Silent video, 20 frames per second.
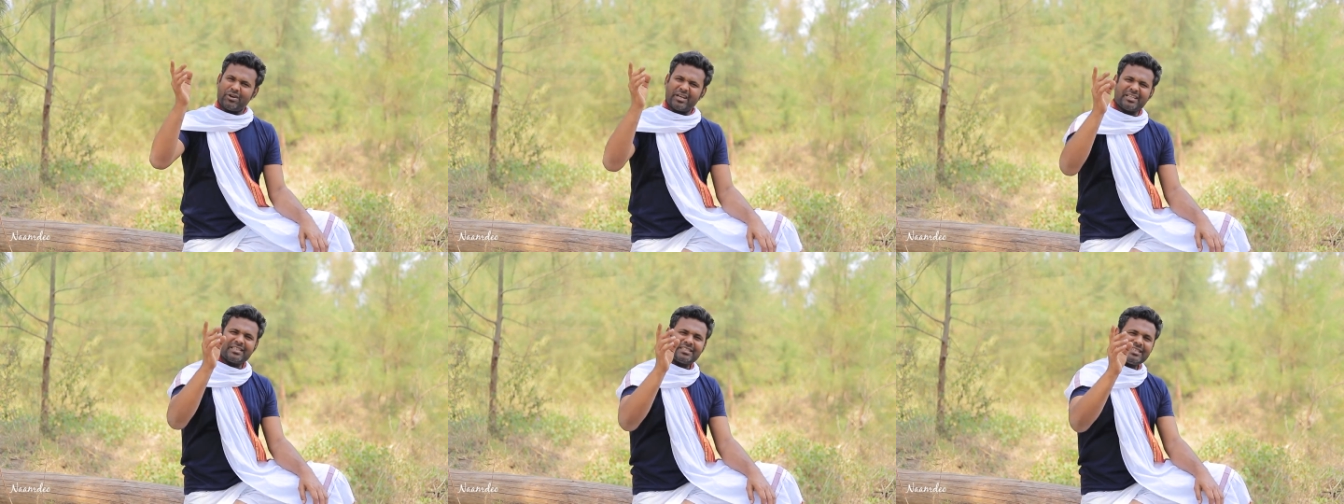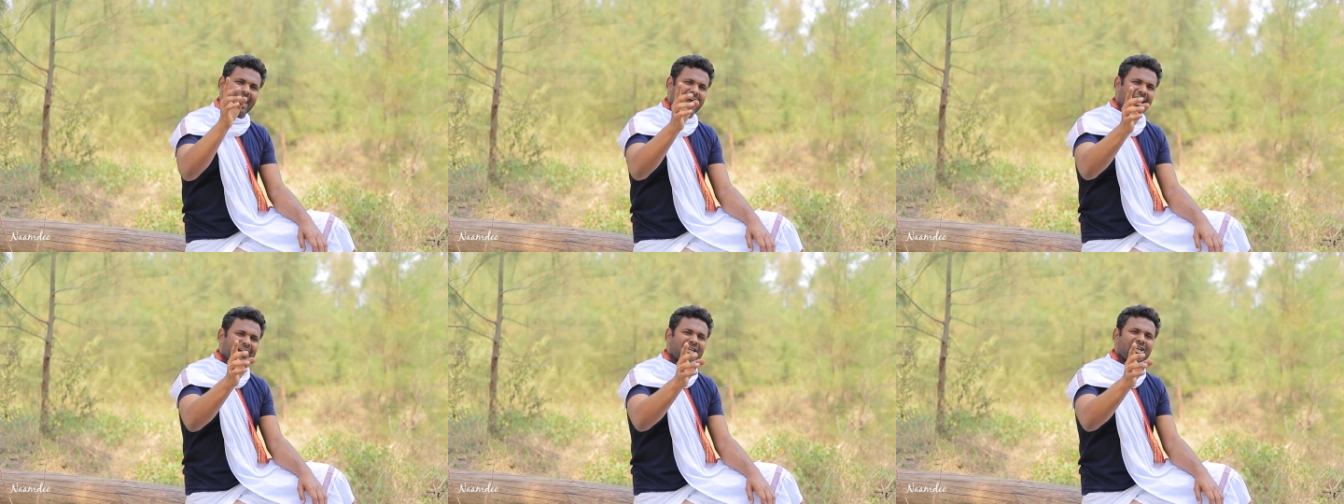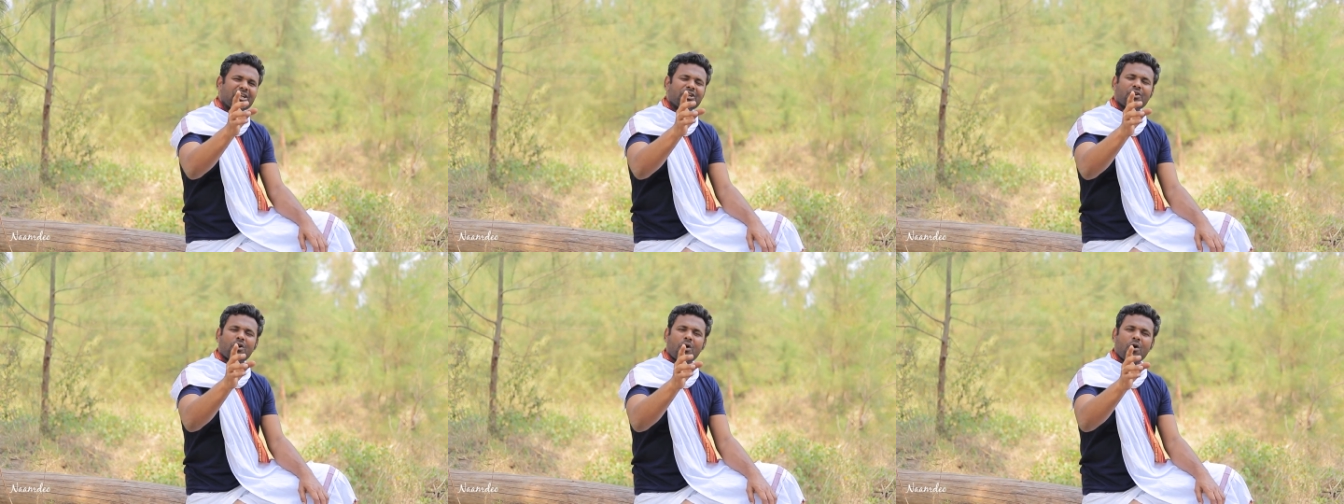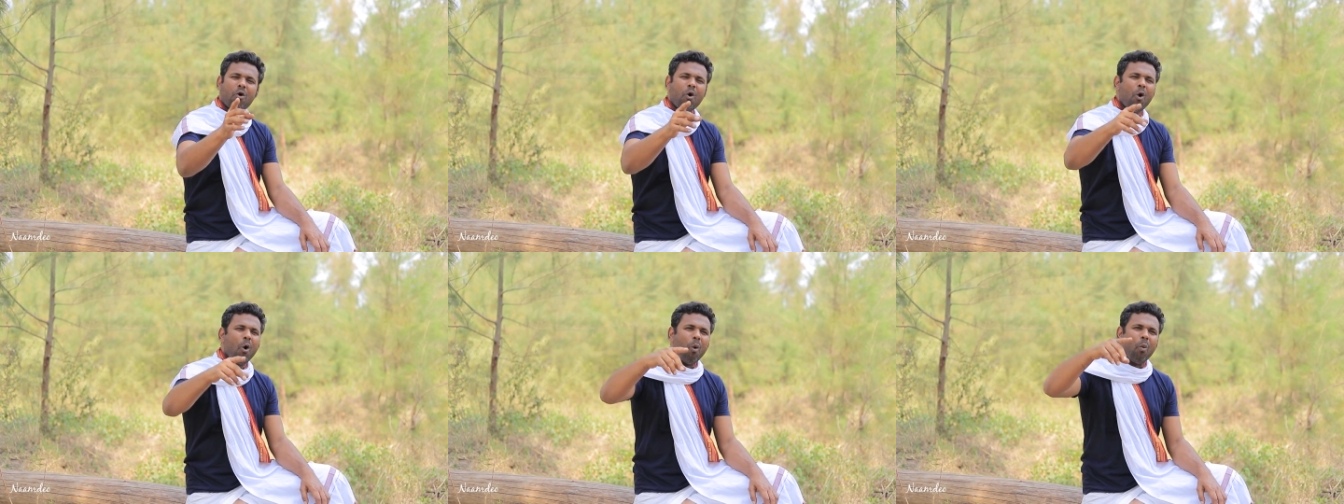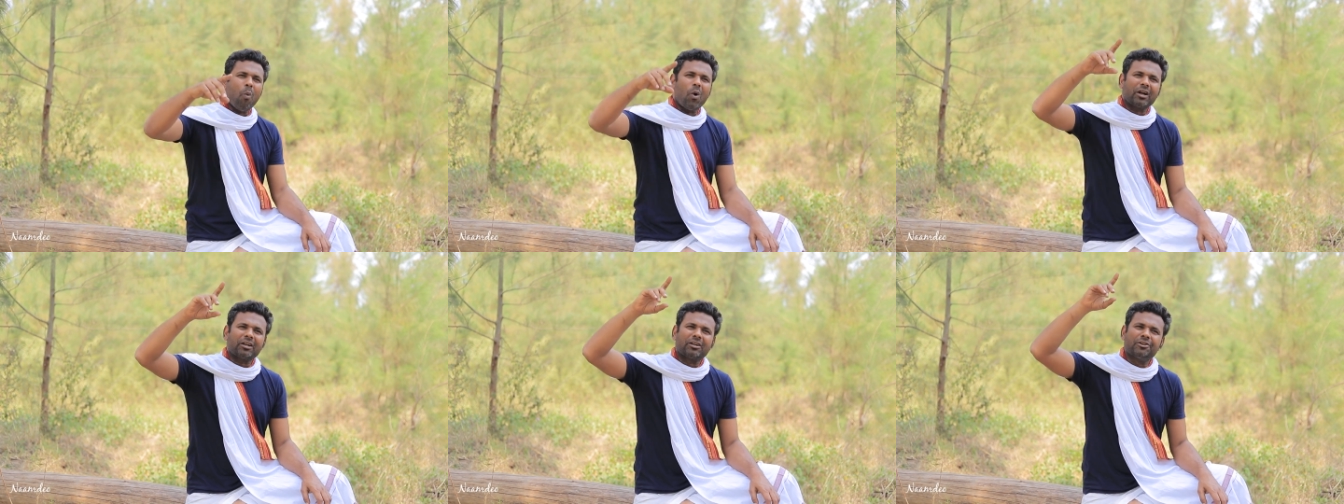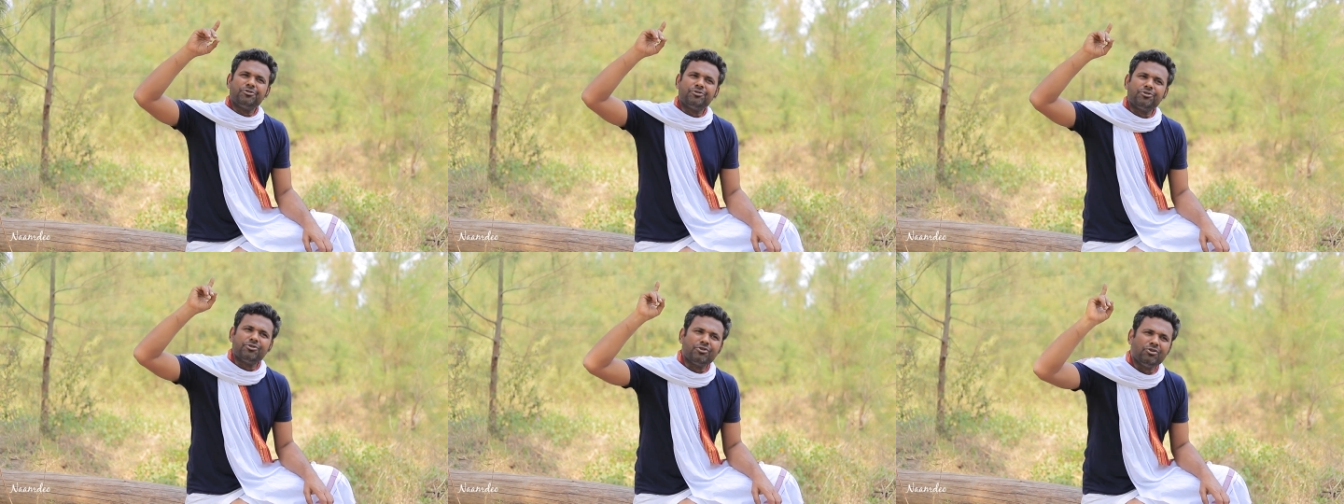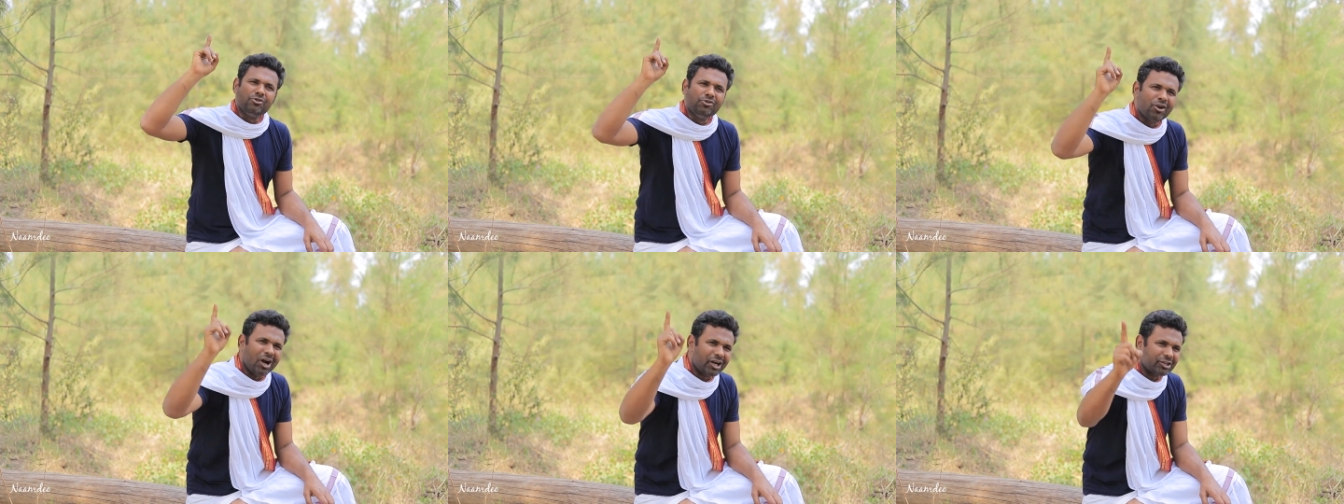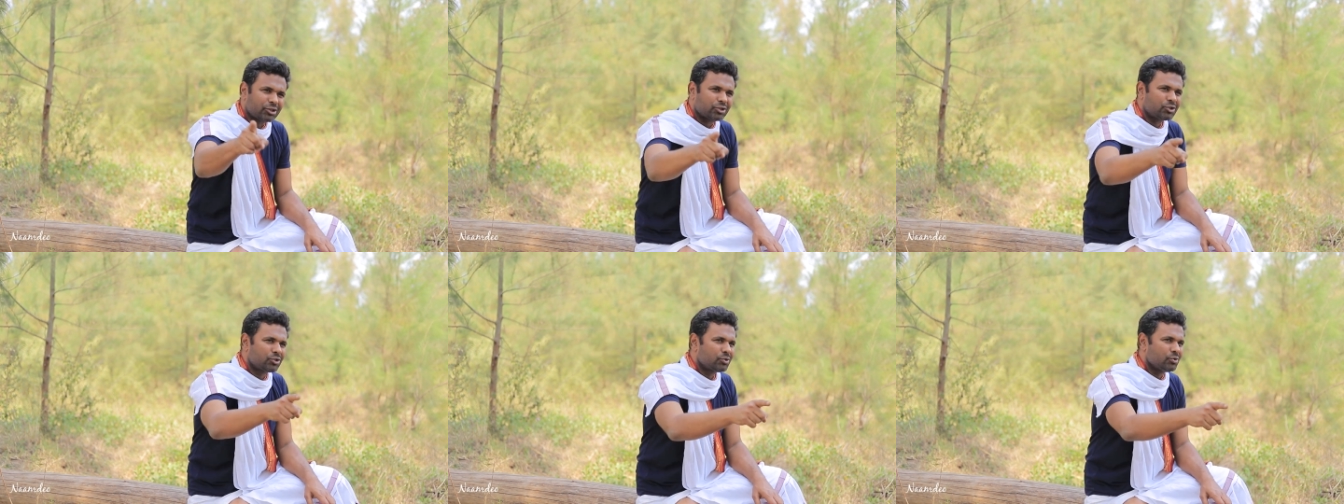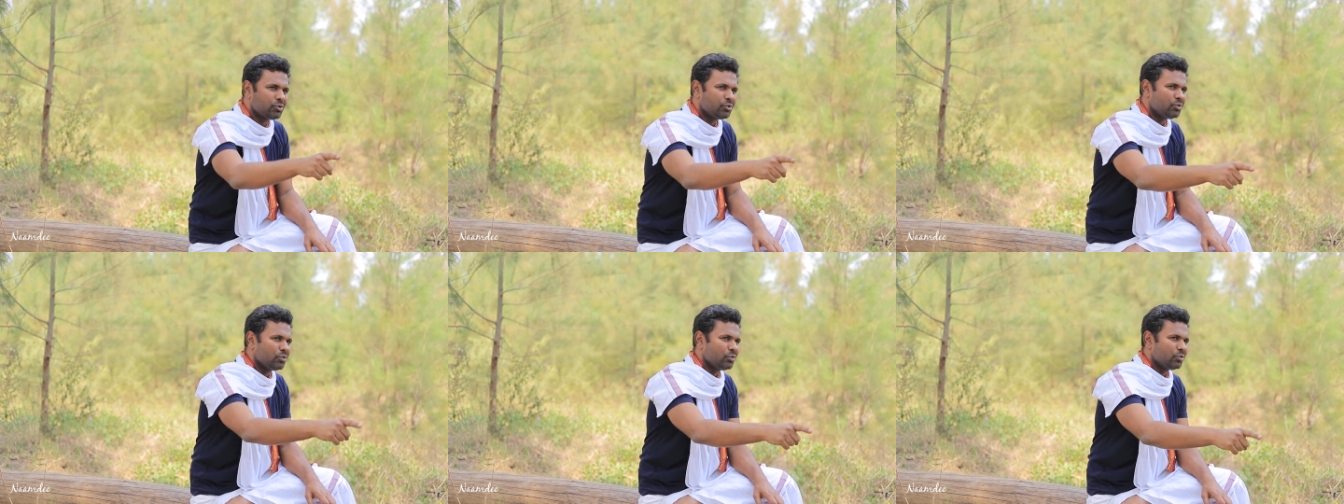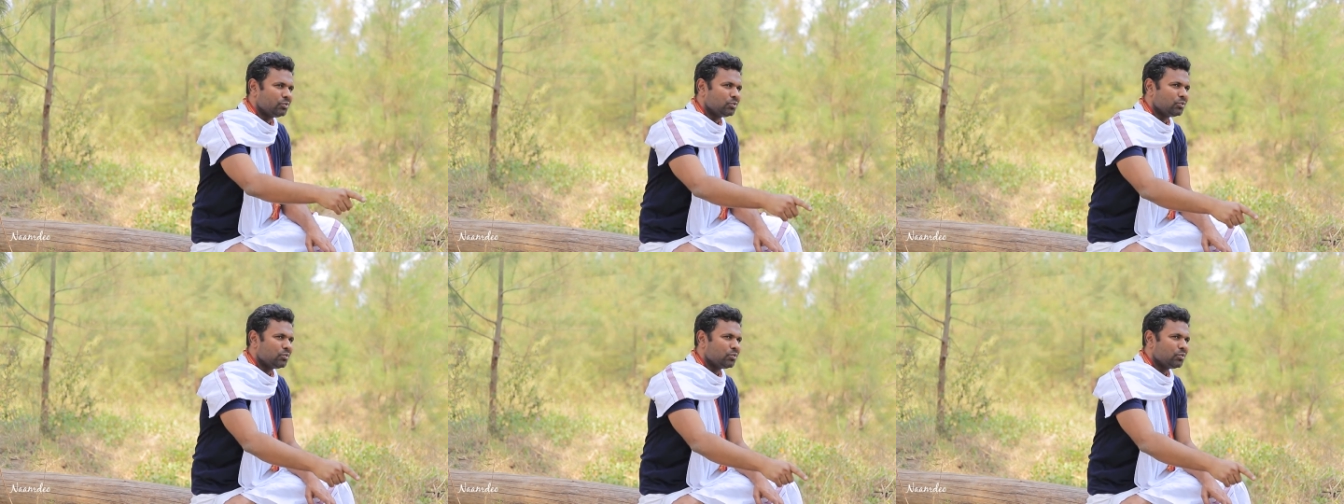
would exactly know what not to do,